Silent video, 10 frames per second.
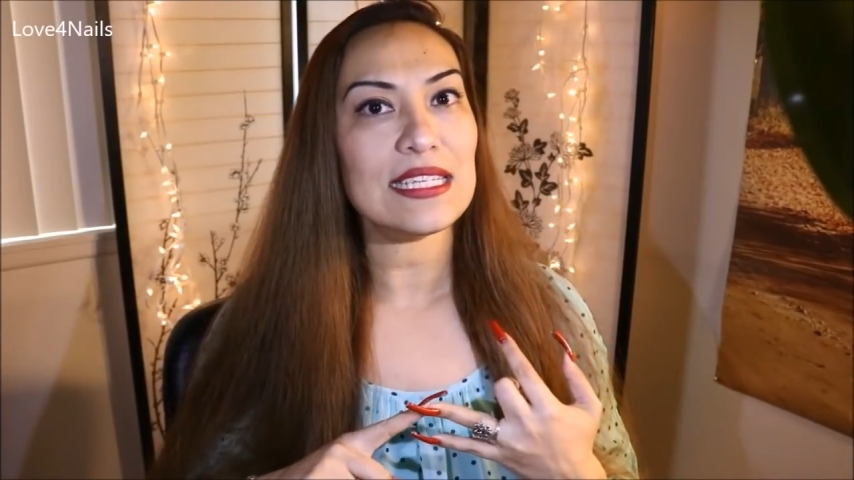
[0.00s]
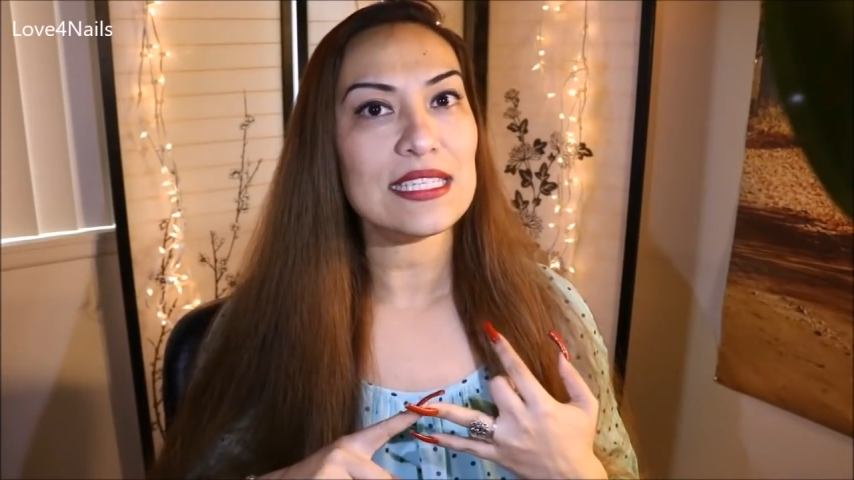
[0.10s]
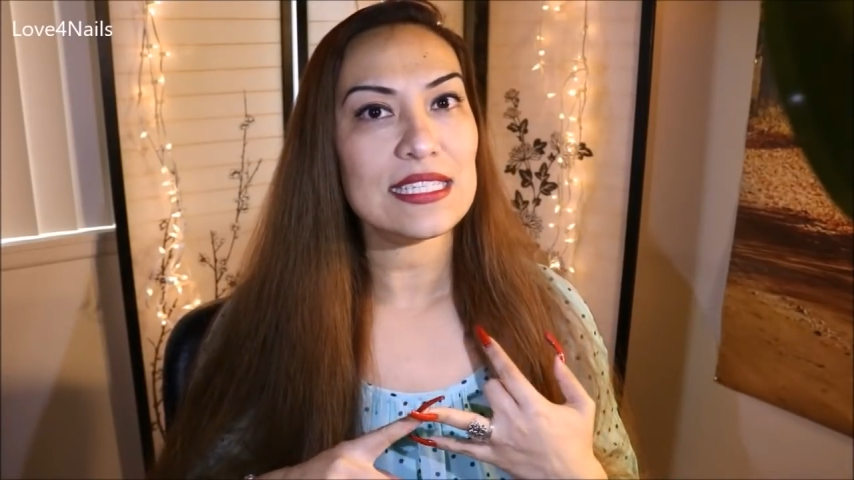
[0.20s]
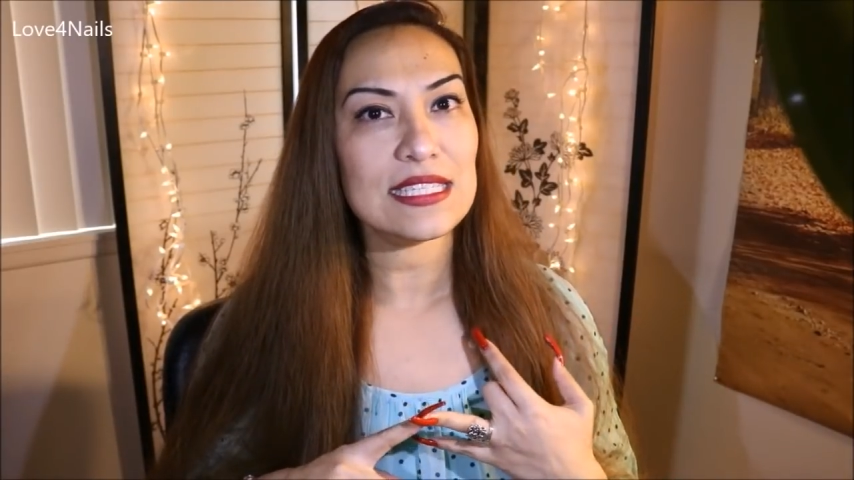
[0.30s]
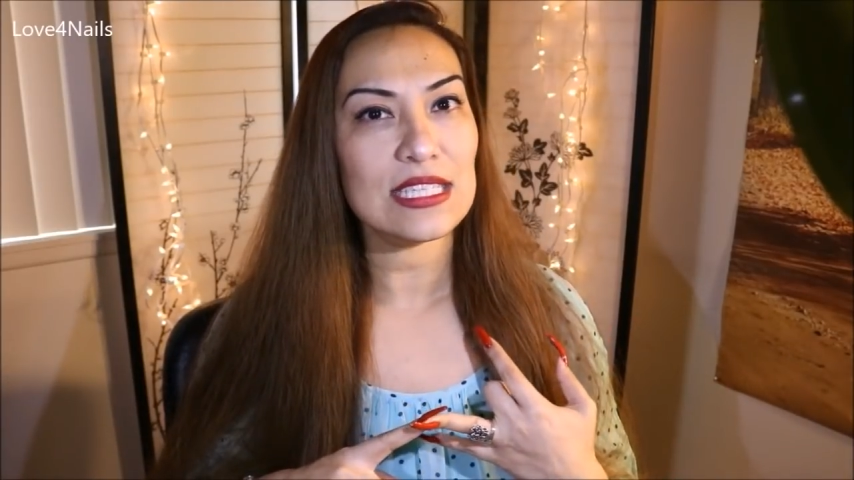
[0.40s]
a
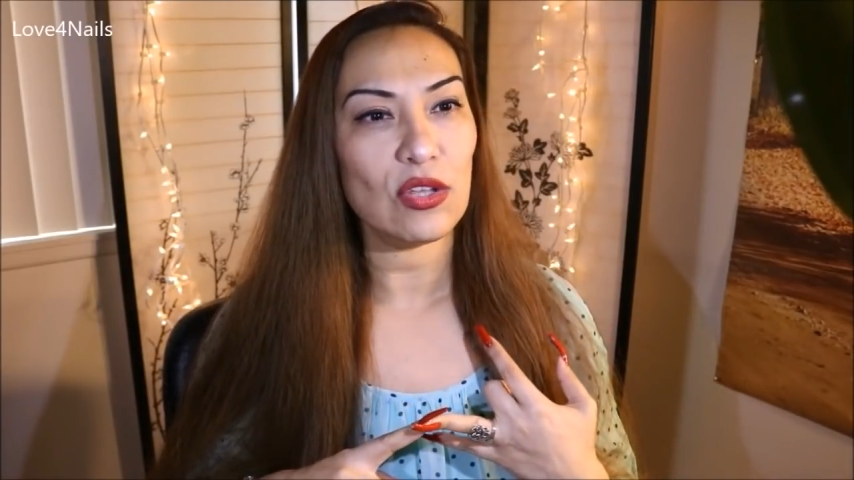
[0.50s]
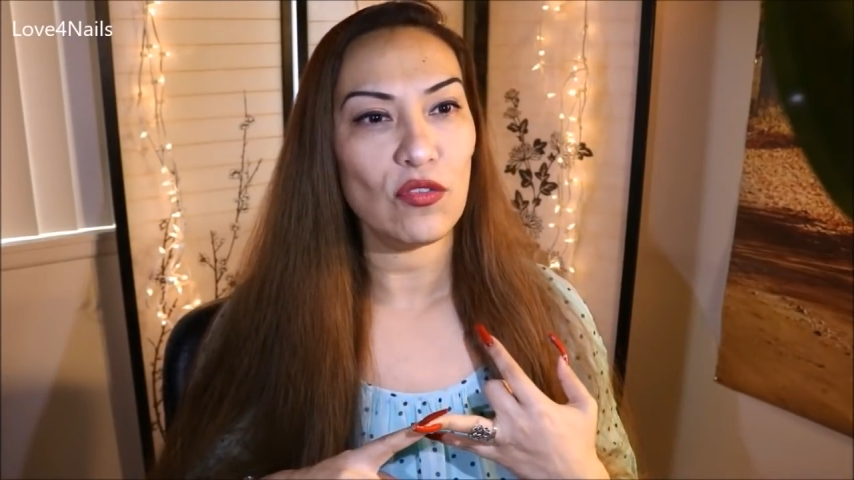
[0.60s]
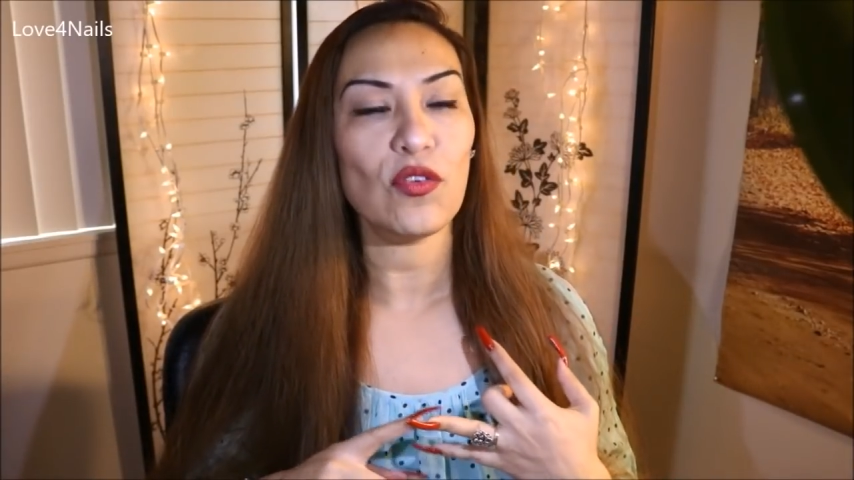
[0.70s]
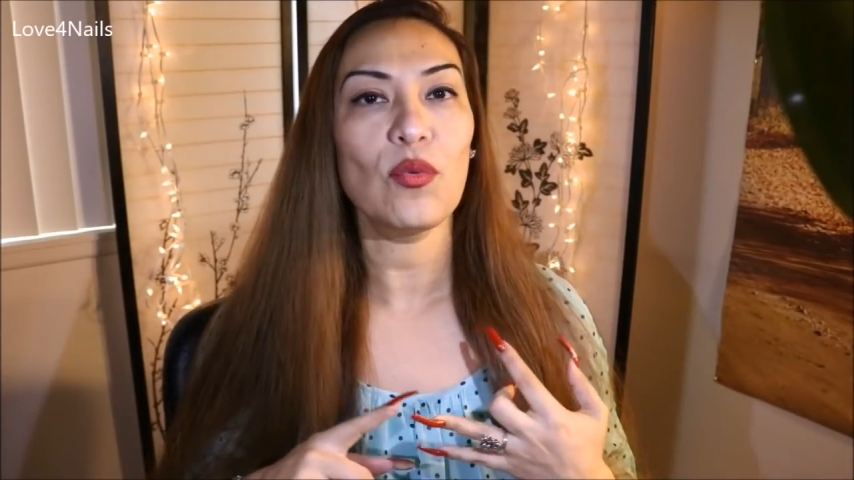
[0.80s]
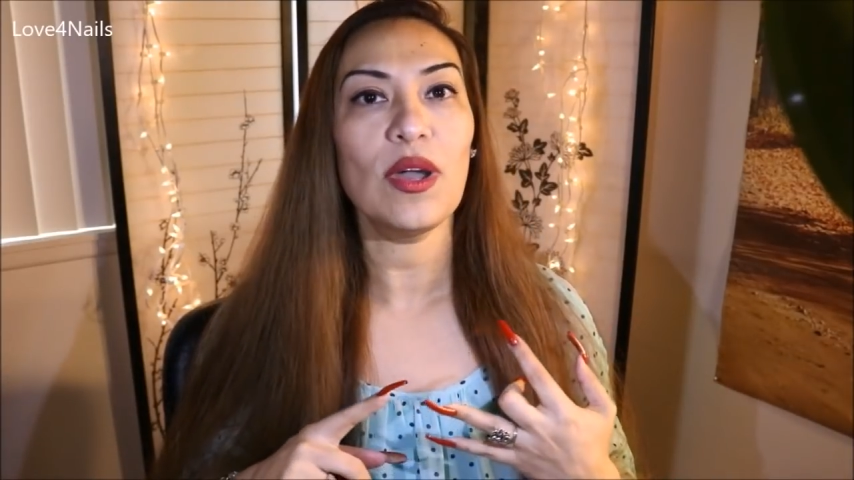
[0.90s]

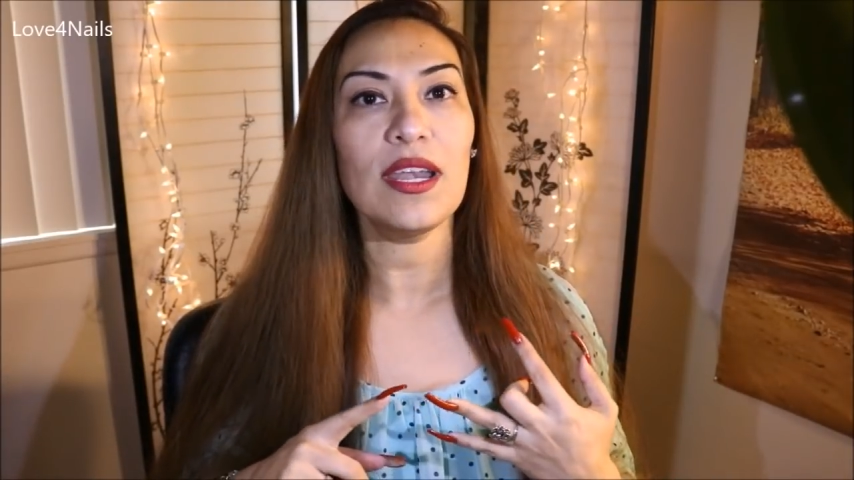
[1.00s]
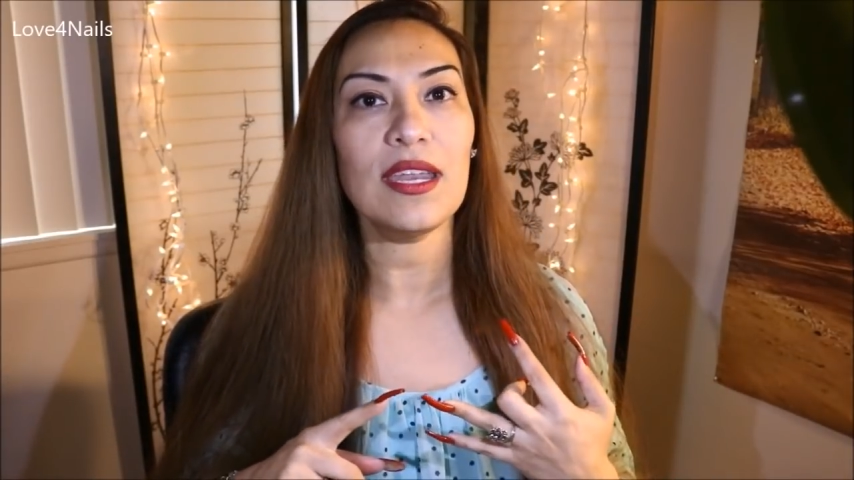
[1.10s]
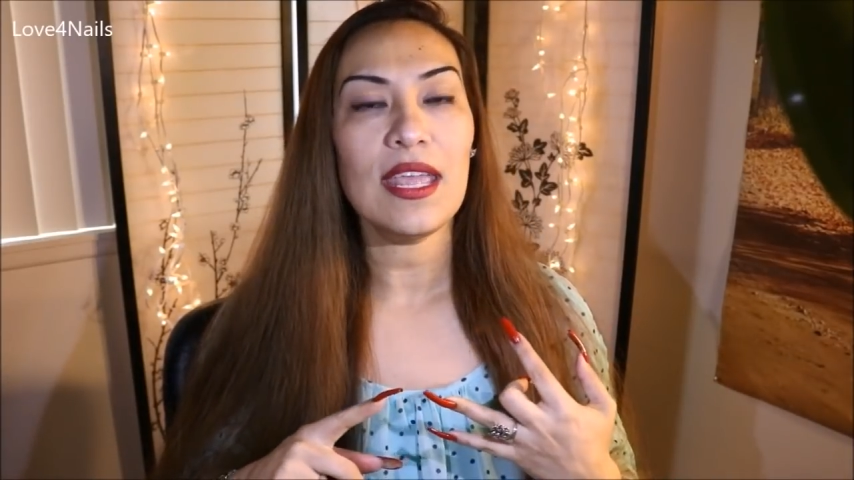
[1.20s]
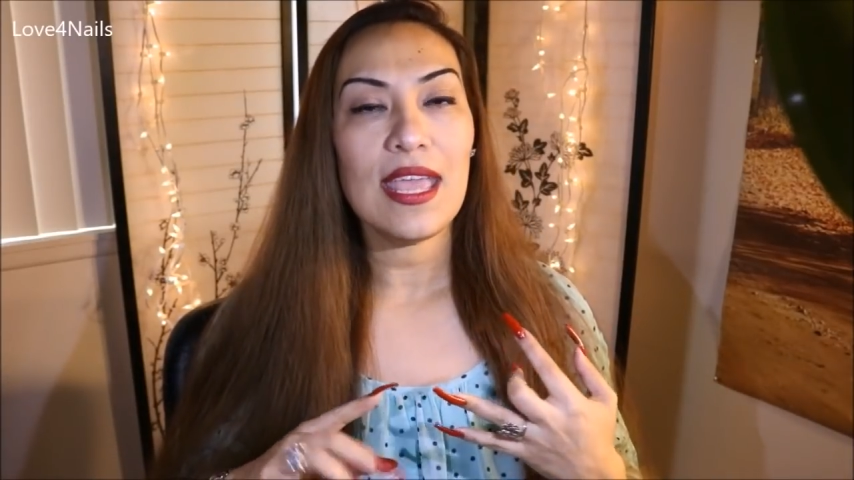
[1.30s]
silver one